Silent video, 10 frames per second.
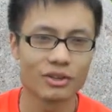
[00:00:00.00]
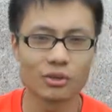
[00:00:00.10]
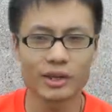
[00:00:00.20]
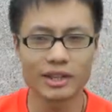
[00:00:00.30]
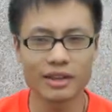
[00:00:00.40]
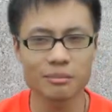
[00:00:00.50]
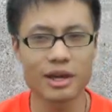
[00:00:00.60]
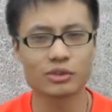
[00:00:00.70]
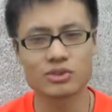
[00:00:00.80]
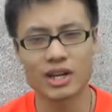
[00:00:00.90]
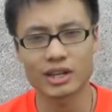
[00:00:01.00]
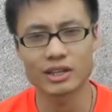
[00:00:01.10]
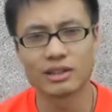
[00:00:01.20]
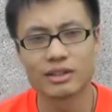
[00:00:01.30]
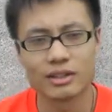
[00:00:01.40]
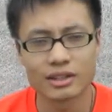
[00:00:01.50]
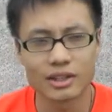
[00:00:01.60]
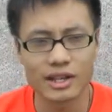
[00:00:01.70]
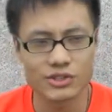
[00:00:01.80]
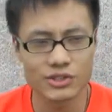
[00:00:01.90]
So when I came back to China,
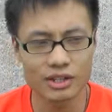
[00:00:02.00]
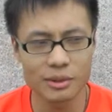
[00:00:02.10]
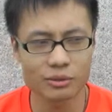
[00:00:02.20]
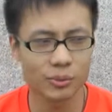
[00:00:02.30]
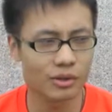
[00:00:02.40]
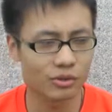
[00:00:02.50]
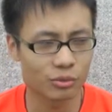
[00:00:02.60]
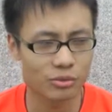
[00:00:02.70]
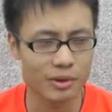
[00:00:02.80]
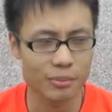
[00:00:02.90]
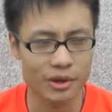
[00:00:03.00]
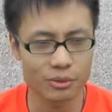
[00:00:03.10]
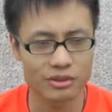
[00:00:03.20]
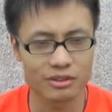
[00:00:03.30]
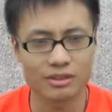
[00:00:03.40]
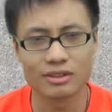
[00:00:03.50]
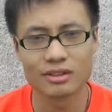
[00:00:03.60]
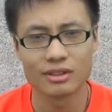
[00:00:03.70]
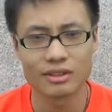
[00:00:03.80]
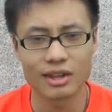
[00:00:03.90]
I shared my experience with my parents,
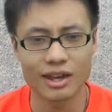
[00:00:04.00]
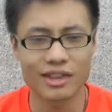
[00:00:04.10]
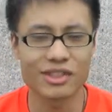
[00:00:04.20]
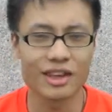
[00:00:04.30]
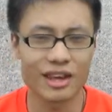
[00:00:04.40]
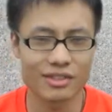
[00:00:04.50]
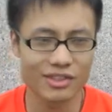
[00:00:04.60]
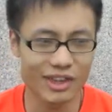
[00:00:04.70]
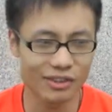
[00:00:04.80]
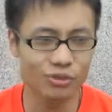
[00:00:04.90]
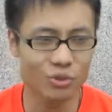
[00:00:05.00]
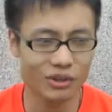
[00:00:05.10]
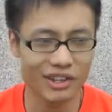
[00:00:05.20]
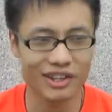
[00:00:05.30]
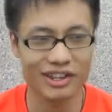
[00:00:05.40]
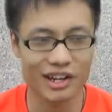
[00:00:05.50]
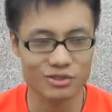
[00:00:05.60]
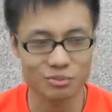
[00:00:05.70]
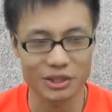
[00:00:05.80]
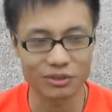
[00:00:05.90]
and they strongly
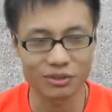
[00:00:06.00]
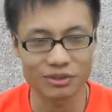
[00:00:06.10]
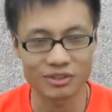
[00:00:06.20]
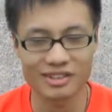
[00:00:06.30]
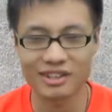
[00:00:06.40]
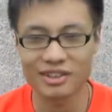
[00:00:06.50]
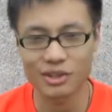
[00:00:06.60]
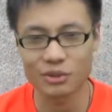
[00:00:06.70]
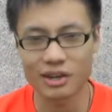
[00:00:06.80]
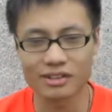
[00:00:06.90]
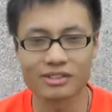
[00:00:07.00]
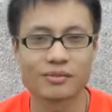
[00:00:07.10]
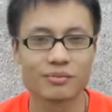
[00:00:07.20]
encouraged me to study in the US.